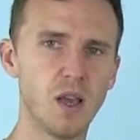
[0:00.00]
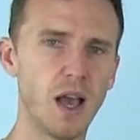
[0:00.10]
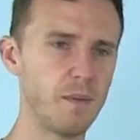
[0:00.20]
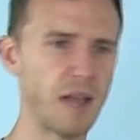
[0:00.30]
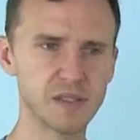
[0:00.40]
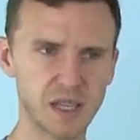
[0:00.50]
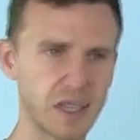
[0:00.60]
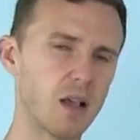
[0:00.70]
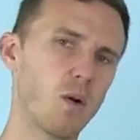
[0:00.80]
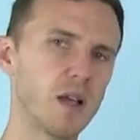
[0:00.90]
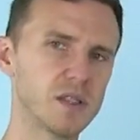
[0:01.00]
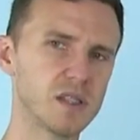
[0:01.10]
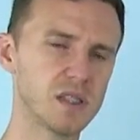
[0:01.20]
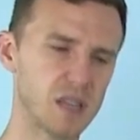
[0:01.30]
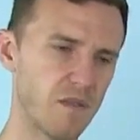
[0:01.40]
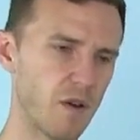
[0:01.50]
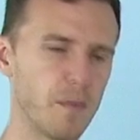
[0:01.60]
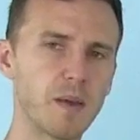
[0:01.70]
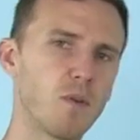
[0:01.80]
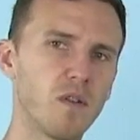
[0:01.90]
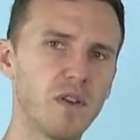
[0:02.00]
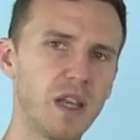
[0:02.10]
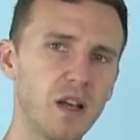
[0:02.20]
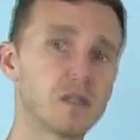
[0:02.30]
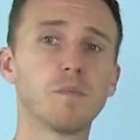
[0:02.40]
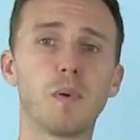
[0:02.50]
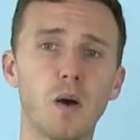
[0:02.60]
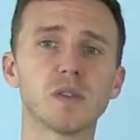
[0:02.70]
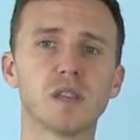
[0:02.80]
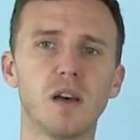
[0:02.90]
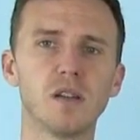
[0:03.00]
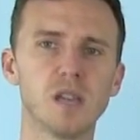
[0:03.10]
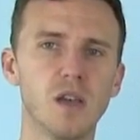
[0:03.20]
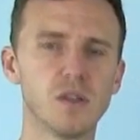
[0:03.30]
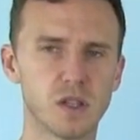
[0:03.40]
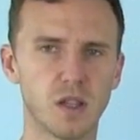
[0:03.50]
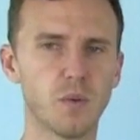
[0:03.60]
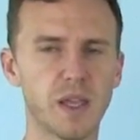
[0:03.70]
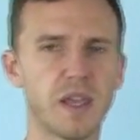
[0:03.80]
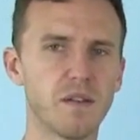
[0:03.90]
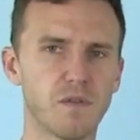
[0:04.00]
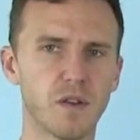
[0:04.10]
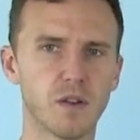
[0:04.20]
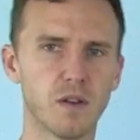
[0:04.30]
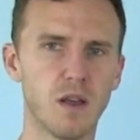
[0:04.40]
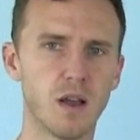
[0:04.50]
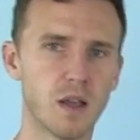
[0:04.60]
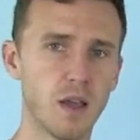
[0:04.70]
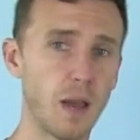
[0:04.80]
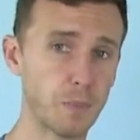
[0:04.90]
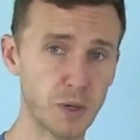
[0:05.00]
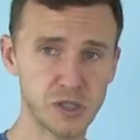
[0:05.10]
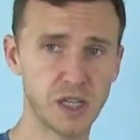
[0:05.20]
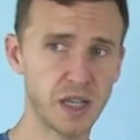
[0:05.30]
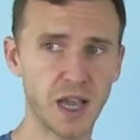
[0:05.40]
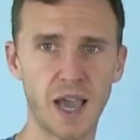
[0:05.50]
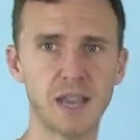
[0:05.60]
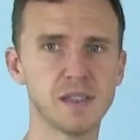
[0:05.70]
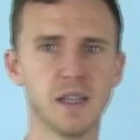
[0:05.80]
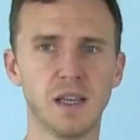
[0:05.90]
As I get questions and stuff, I'll make more videos and post those so that we can get further along. I appreciate you guys.